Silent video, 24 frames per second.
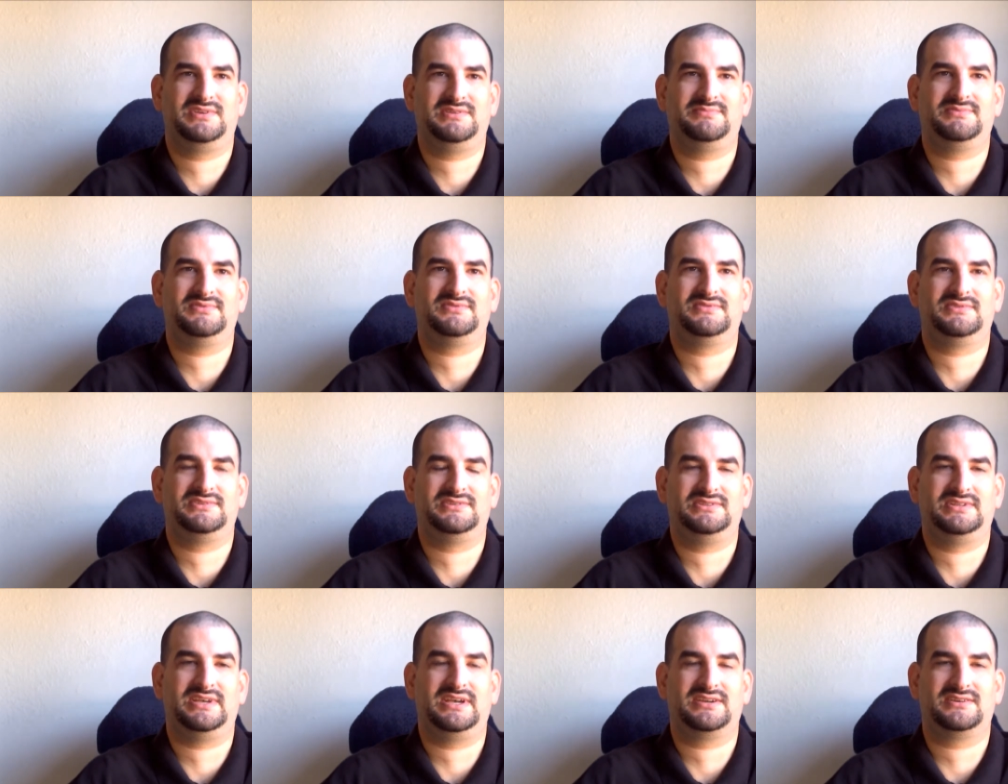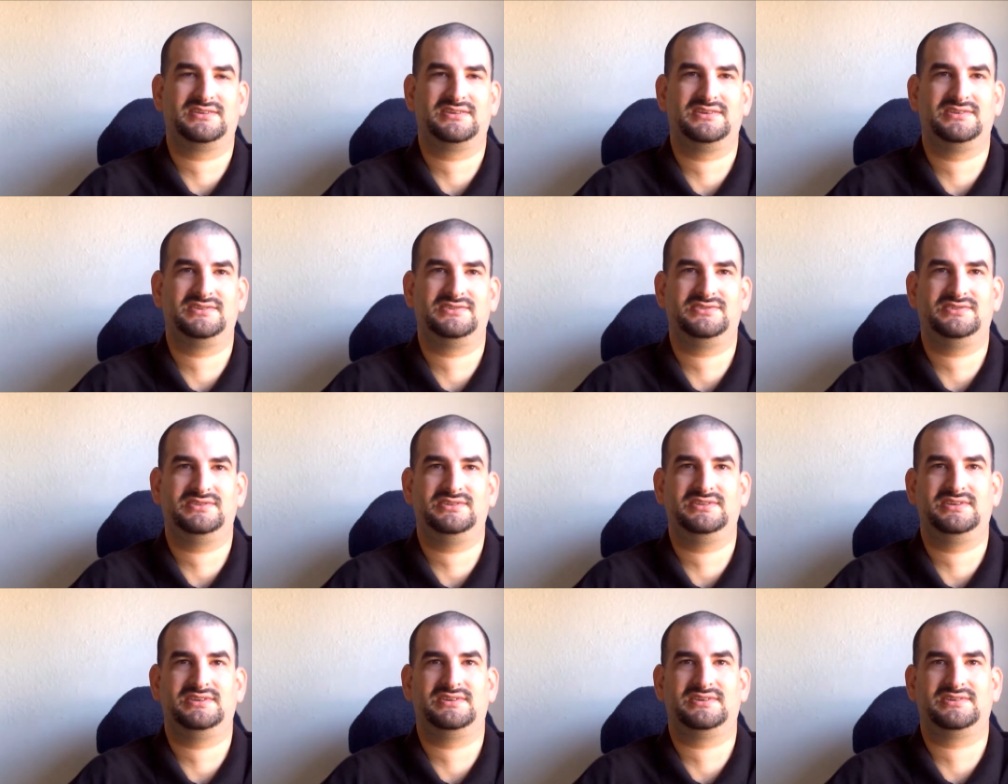people in that
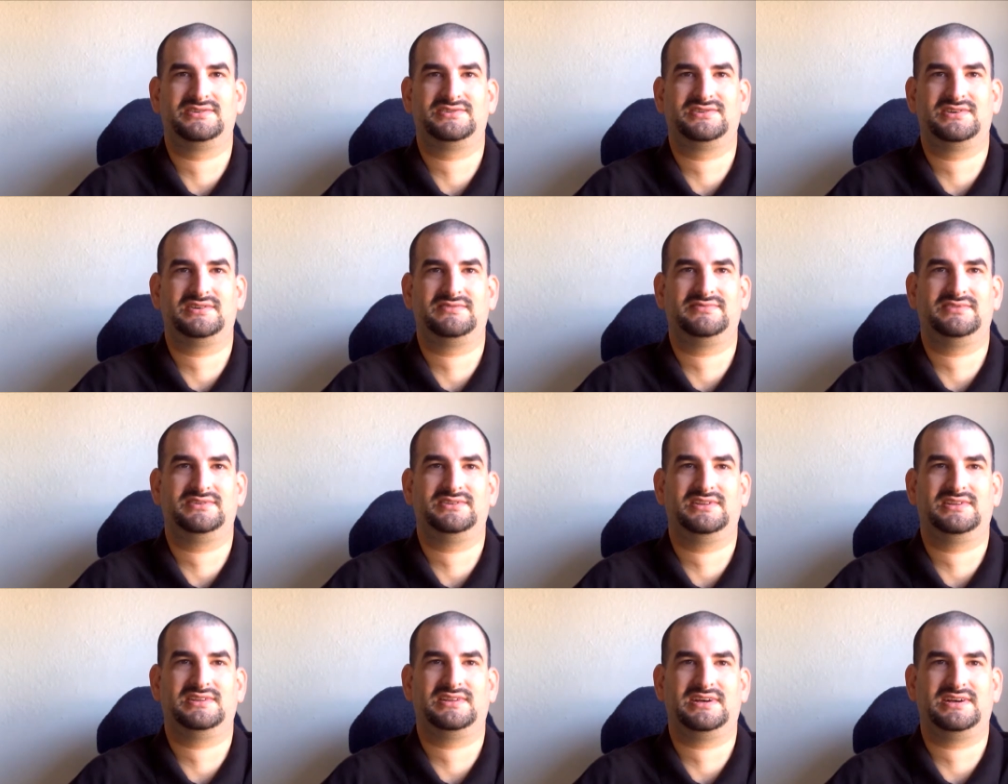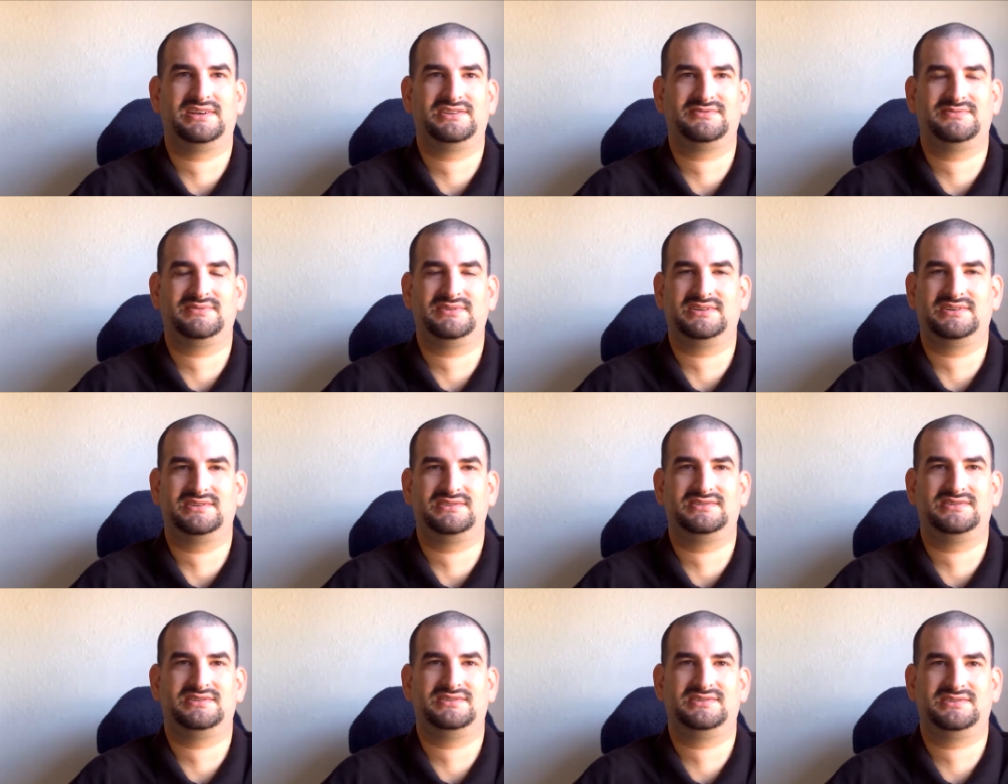country that are suffering the loss
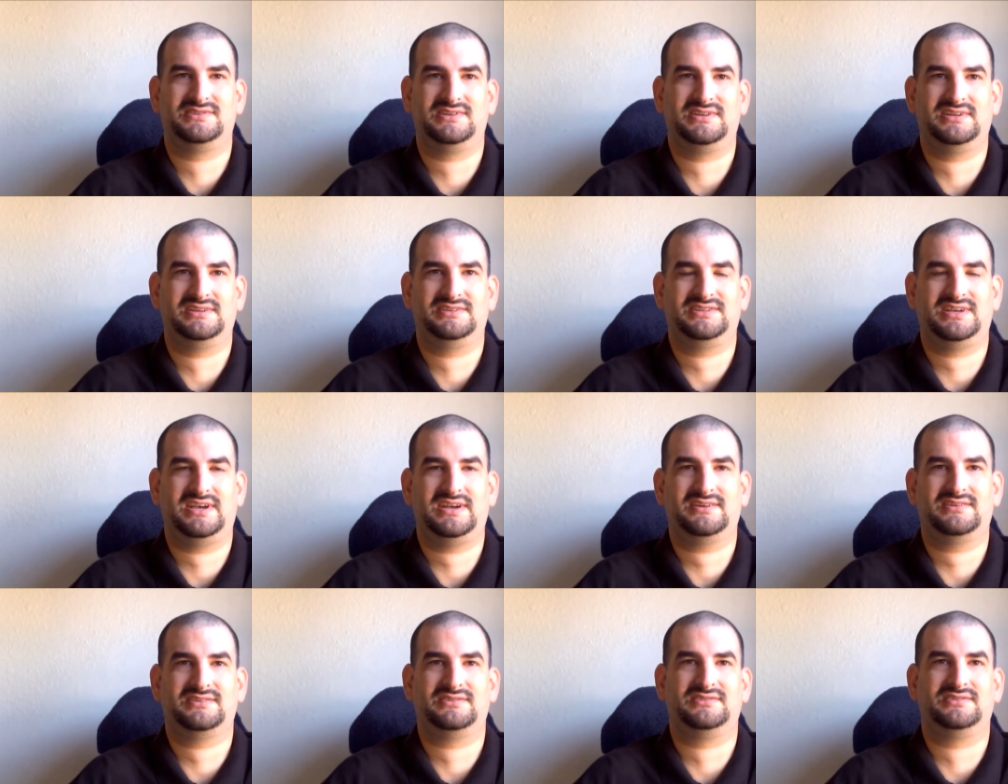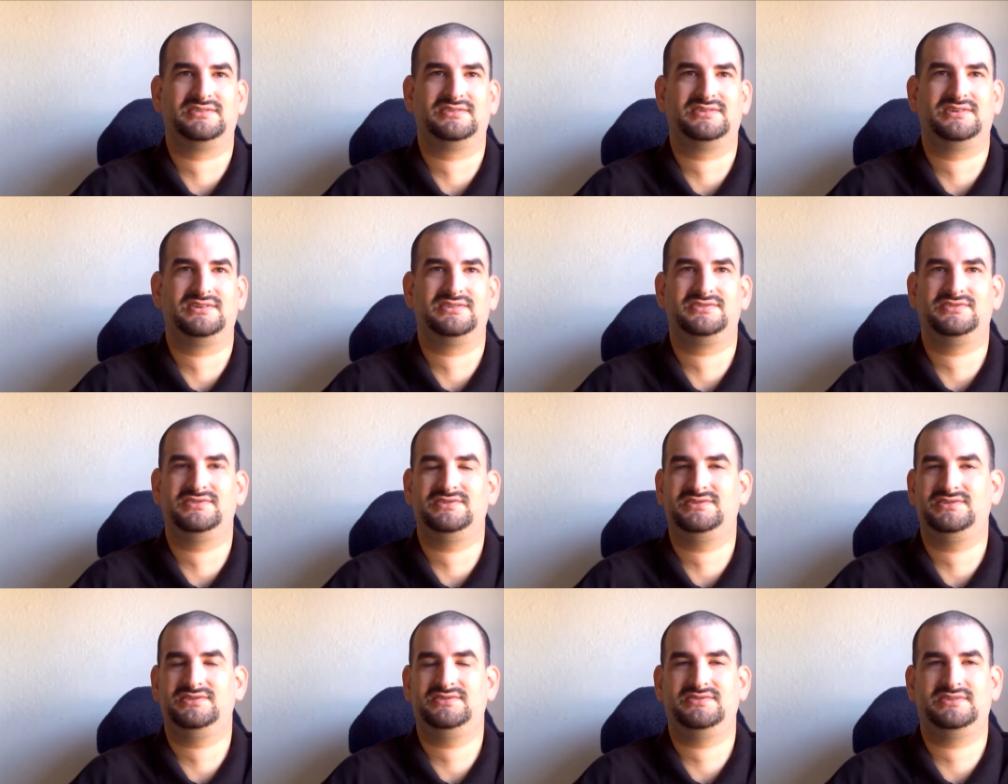because it's an attack on their
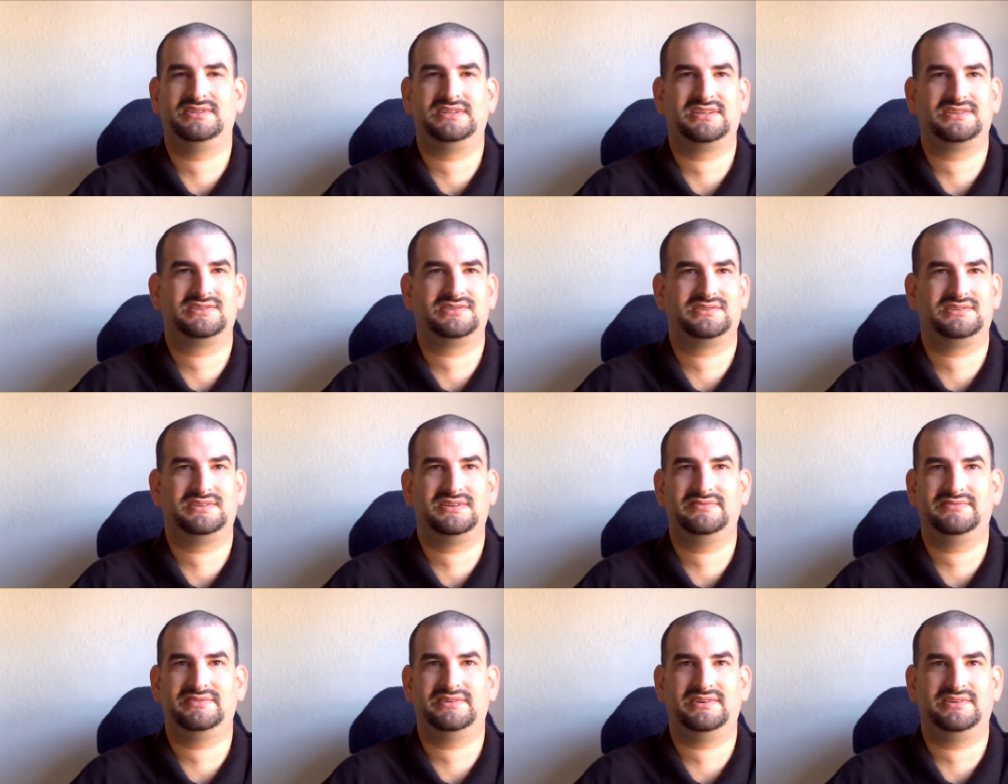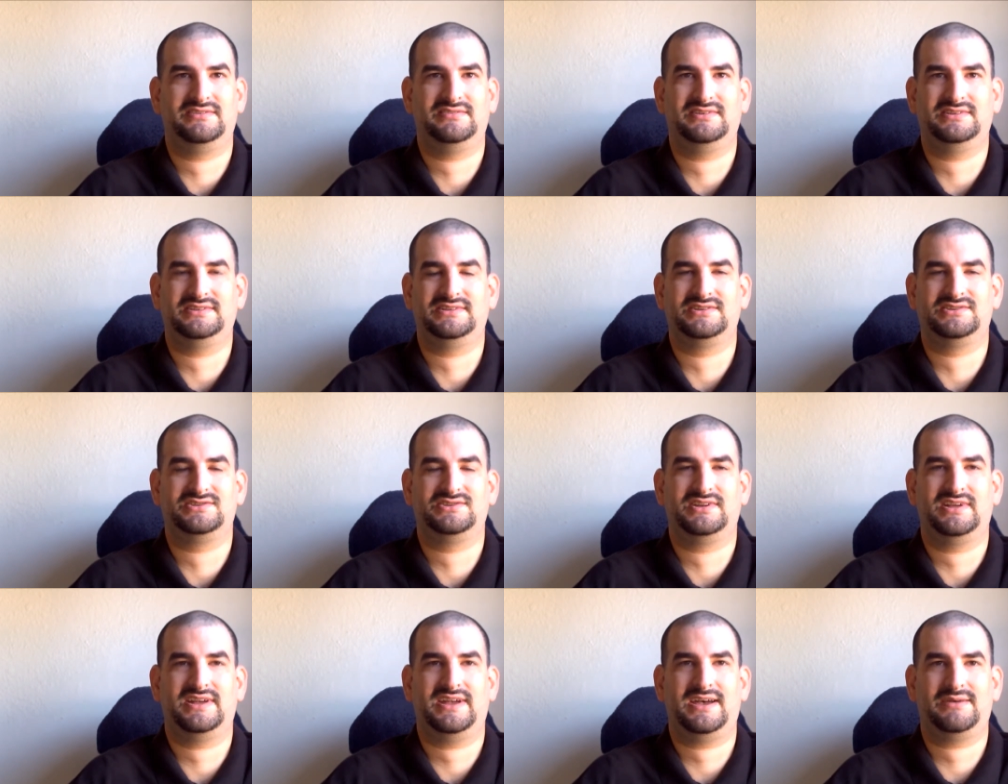country too, and that's never anything that
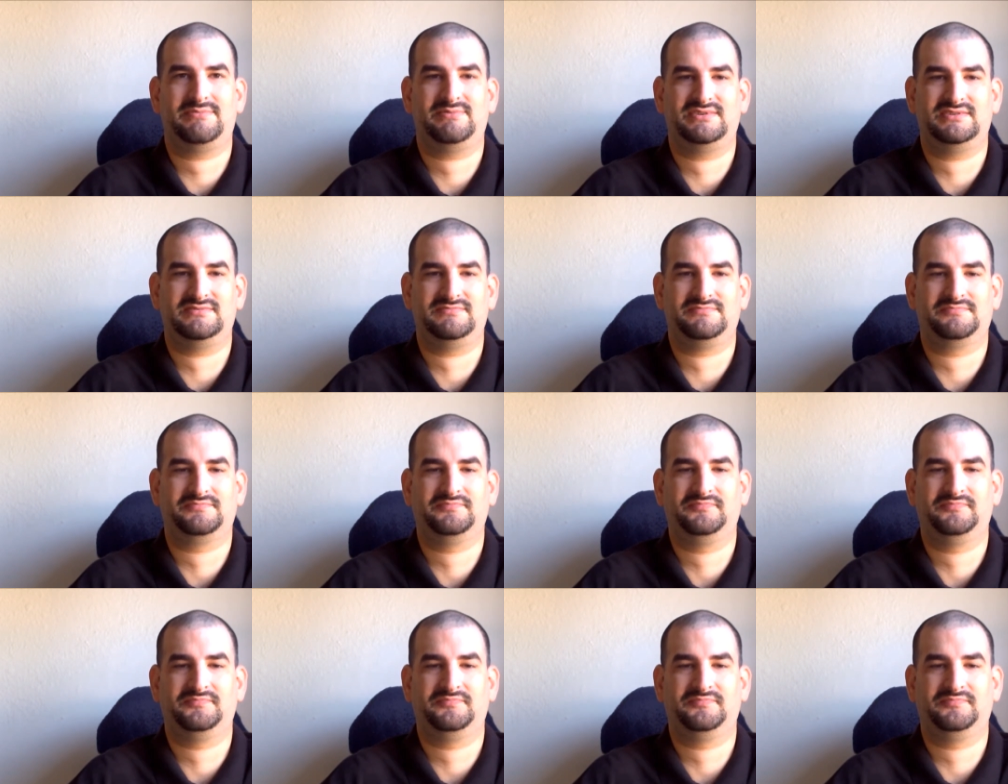should happen.